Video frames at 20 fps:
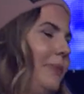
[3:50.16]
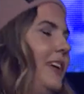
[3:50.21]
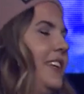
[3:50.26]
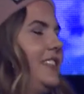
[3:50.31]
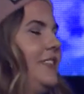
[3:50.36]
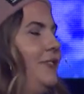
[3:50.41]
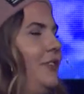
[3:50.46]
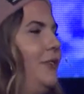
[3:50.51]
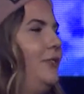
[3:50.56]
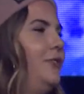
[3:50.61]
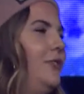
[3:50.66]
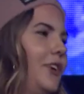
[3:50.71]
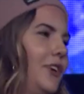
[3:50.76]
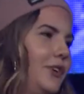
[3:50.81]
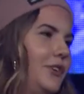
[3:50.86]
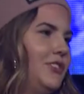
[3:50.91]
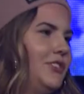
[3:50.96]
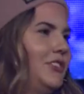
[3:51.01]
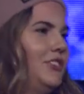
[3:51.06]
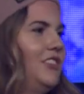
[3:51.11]
Because if your foot
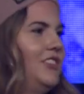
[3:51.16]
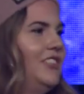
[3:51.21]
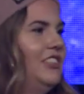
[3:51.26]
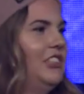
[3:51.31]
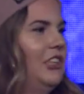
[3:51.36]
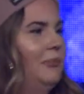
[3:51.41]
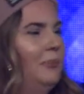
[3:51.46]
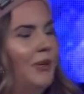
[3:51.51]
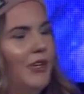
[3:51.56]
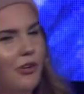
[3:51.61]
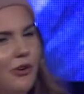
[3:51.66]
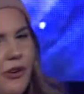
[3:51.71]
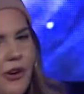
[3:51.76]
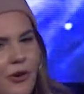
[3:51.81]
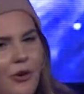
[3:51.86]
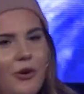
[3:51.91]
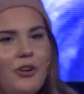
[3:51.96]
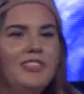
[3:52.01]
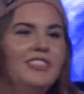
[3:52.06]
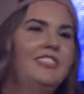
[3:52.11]
goes through the stirrup and your
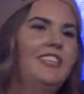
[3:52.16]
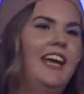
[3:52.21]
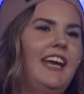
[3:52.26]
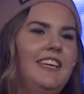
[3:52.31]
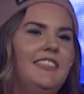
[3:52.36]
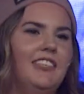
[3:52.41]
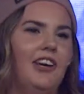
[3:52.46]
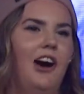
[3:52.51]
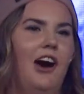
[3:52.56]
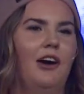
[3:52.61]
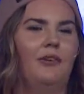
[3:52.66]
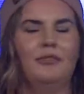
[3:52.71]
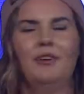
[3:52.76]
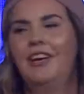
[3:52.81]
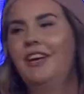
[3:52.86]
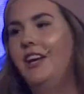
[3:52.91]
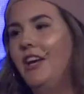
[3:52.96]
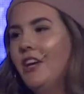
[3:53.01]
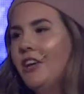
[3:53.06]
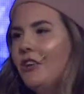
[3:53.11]
horse takes off,
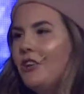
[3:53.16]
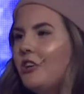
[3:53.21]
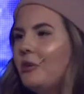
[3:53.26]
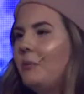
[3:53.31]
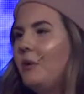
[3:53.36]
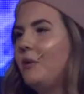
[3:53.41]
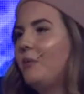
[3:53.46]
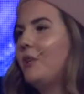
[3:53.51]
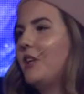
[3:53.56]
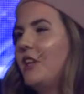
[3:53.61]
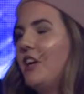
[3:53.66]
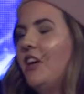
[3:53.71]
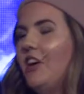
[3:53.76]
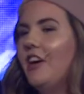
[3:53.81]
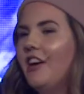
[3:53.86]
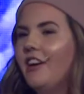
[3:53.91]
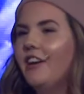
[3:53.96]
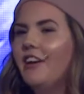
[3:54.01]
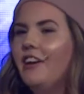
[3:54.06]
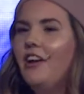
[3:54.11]
you could be really
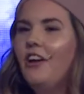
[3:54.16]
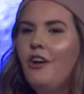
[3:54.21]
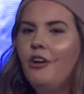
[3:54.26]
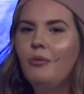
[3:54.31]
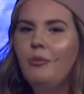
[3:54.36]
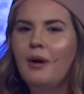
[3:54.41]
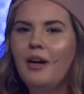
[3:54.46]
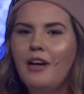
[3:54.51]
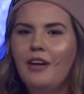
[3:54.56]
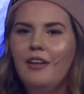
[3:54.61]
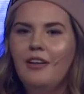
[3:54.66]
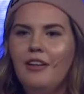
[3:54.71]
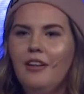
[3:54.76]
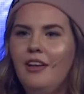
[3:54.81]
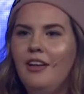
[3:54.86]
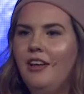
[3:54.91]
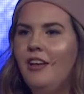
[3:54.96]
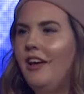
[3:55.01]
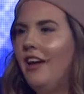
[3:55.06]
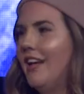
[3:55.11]
hurt. Well,
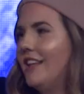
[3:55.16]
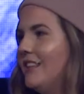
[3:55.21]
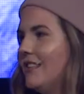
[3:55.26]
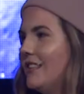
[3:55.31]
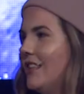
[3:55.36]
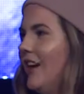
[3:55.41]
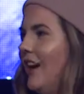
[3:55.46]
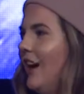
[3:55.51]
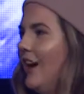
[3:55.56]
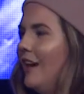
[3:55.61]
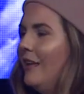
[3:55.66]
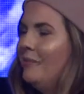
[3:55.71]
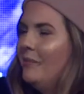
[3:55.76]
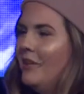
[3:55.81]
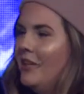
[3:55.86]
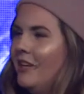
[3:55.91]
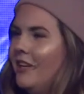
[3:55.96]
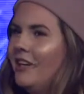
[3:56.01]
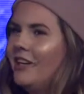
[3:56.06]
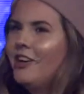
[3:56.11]
at the time,
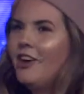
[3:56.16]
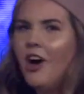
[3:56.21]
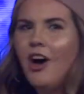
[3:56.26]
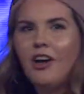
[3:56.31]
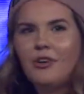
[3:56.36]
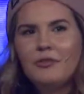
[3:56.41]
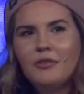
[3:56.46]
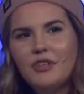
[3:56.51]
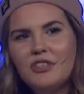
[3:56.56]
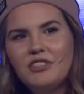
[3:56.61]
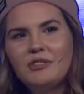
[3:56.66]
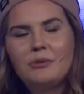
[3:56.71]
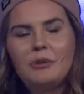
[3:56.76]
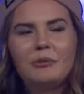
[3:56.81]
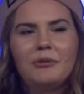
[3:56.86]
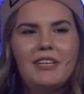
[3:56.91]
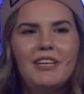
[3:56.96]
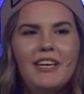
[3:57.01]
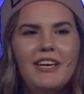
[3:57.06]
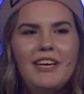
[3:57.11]
Converse were
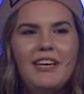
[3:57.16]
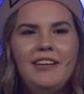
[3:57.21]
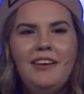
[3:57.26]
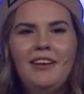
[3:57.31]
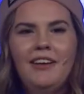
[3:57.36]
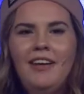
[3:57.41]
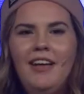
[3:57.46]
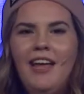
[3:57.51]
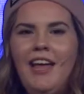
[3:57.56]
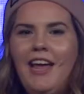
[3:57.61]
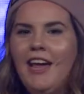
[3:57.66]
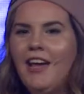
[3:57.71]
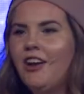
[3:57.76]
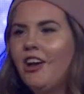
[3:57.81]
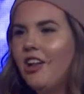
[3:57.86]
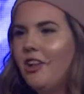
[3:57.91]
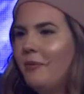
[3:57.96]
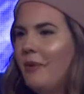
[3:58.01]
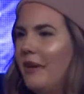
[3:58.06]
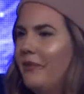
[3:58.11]
really in, and
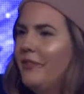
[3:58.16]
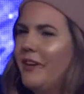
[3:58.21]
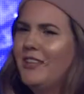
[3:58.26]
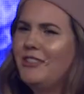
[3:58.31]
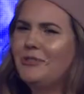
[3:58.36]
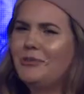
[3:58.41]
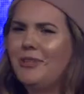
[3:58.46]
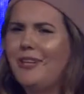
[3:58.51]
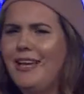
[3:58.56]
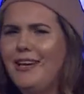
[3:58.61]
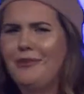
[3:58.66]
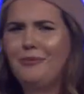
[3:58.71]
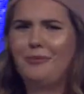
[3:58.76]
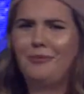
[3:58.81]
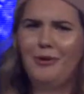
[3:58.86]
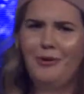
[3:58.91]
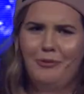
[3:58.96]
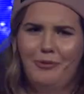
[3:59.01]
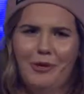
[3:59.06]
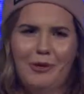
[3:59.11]
all of my friends were like,
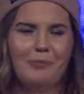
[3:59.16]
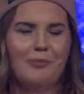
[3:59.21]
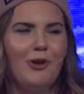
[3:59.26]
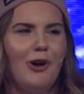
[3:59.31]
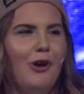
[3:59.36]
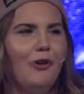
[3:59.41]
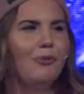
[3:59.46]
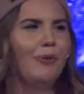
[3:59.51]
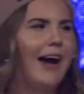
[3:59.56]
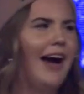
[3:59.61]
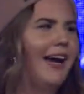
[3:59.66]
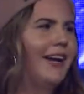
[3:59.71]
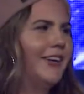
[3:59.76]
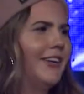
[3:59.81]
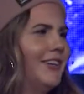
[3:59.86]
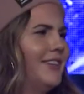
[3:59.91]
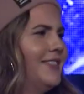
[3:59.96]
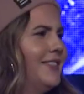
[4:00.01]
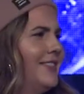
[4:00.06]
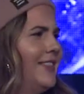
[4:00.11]
"We're pro
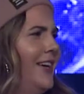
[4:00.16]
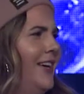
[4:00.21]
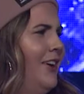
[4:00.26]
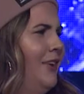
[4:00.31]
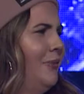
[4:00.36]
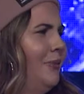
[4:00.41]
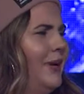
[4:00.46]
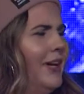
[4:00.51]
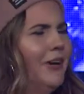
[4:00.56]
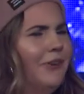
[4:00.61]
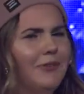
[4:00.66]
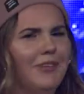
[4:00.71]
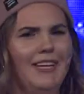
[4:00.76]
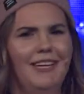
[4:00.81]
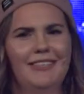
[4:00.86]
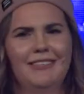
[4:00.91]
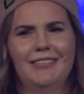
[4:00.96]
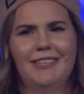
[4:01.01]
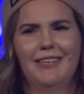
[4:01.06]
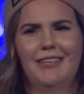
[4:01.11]
riders. We don't
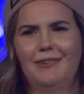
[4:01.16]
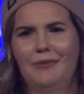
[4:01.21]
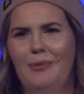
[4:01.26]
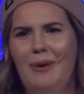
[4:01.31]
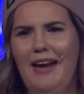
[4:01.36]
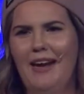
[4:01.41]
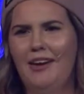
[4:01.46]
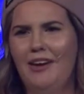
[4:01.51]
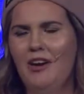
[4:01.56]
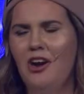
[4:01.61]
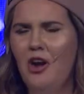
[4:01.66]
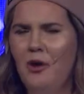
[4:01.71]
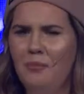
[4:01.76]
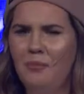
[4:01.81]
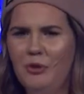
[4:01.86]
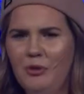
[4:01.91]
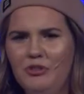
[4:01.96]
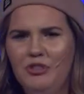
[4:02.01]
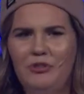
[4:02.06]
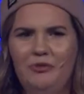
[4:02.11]
need to wear
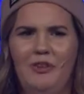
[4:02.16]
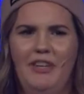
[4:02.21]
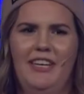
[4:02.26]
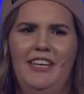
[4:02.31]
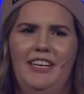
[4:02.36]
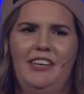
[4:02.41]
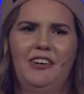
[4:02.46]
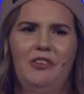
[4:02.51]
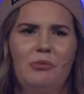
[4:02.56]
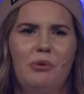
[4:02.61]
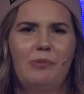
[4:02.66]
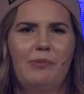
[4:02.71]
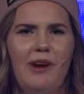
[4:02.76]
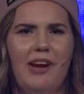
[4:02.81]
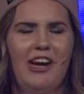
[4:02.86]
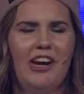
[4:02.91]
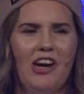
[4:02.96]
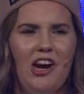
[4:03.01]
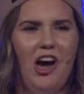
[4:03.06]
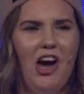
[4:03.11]
boots with a heel. We're
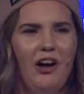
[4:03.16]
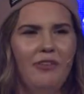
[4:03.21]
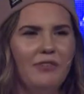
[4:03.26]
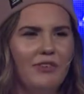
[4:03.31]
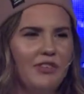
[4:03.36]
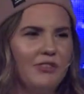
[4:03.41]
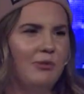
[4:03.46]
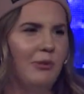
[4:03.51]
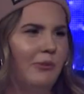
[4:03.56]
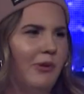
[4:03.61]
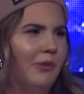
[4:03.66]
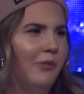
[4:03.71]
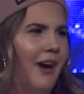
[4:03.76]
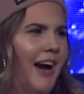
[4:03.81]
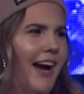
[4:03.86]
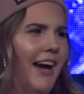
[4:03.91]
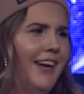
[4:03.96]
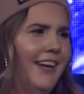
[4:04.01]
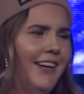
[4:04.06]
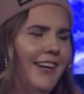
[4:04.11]
wearing Converse when we
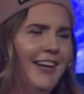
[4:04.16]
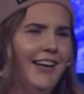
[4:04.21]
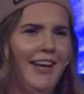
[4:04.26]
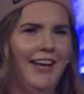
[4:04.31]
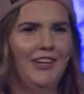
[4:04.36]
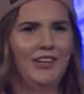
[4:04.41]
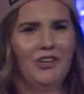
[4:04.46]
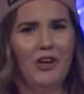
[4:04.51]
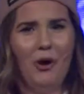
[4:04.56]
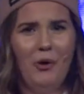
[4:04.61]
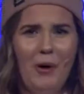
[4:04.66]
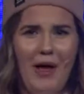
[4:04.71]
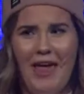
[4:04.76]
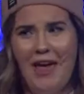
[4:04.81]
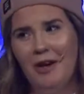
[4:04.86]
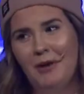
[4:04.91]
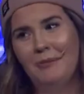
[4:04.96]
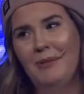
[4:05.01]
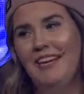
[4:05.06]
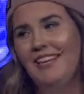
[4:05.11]
ride and no
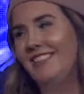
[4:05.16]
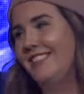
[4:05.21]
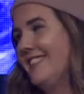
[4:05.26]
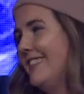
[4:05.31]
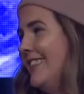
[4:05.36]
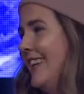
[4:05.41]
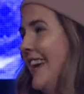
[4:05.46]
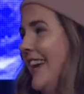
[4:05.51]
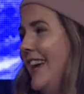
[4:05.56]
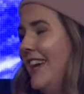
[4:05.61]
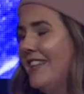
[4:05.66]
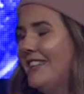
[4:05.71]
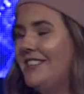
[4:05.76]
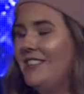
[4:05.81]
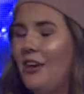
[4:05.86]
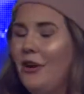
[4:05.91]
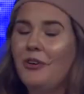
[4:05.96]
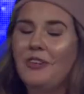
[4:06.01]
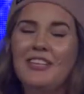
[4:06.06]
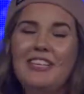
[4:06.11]
helmets."
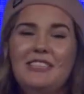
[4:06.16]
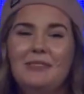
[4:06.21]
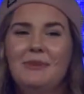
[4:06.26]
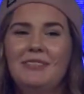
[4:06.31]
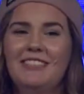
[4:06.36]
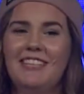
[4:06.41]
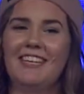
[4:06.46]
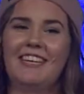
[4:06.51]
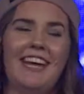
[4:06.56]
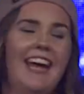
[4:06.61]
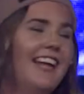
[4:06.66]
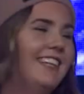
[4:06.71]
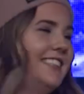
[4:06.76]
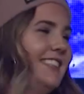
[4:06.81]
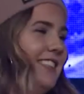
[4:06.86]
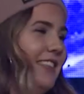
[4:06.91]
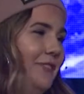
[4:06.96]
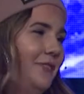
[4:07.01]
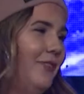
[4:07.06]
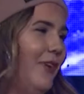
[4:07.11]
So this was
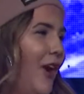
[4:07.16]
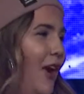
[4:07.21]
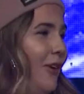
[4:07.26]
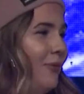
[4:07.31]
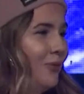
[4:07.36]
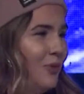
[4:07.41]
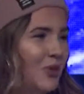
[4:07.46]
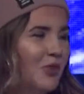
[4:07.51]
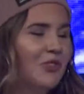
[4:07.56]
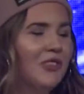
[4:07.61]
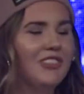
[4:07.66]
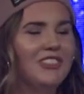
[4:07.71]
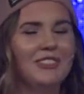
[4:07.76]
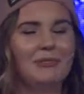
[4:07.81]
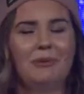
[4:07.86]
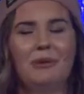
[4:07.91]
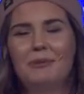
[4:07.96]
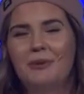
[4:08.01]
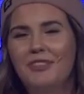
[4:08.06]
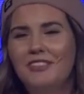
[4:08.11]
against the farm rules.
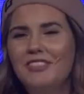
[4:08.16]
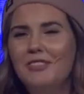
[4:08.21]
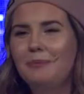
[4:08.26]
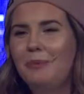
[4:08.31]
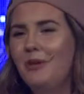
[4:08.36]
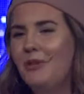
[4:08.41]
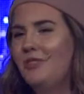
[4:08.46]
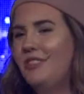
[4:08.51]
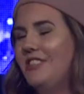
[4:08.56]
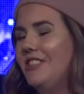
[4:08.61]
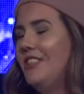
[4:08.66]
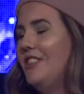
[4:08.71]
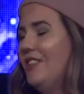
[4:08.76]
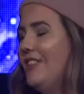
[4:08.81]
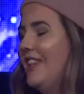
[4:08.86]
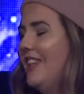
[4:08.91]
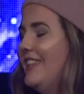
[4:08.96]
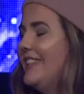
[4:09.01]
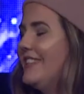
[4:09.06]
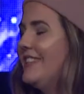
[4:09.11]
We weren't supposed to do
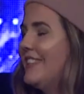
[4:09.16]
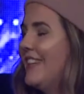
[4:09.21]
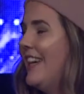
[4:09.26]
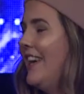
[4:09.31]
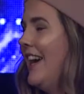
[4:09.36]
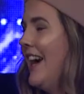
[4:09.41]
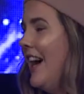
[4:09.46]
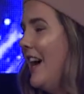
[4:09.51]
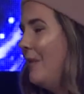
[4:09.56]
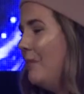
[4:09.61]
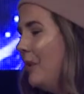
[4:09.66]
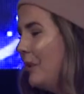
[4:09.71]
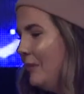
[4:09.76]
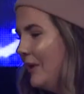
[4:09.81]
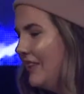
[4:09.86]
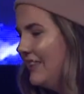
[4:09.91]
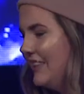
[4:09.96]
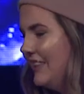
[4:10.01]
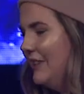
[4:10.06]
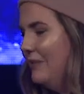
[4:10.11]
this, but
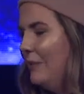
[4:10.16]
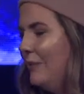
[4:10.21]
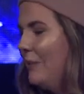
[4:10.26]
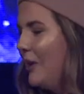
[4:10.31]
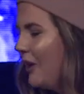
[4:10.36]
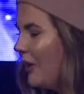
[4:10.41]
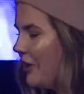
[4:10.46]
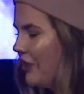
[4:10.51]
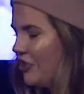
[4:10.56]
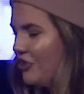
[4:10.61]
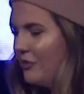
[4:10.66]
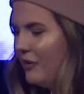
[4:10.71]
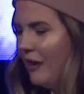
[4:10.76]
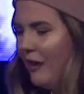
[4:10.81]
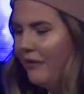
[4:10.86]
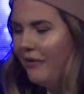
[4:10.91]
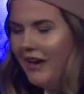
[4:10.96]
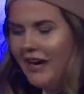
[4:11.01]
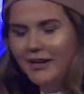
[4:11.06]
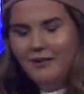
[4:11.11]
we did. We went on a
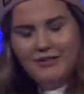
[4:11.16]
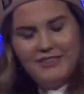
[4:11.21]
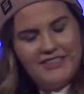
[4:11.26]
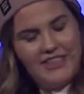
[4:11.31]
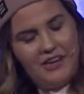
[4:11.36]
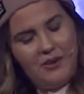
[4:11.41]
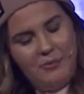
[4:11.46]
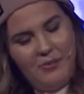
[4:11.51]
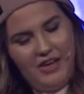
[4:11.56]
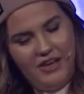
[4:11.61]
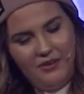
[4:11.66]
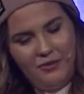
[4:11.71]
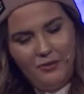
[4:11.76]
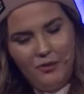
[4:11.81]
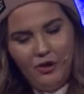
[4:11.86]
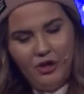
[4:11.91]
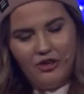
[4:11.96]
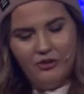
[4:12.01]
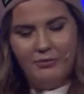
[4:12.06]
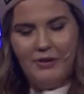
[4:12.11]
trail ride. It was like me and
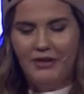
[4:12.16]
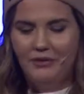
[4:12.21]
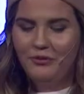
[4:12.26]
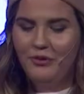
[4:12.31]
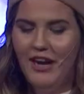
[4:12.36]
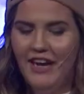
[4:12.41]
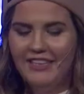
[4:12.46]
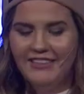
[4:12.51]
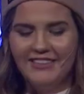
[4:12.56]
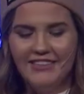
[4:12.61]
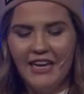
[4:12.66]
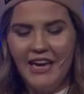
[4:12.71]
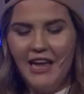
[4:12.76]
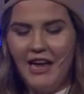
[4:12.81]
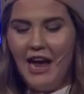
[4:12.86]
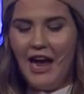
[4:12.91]
4 of my friends.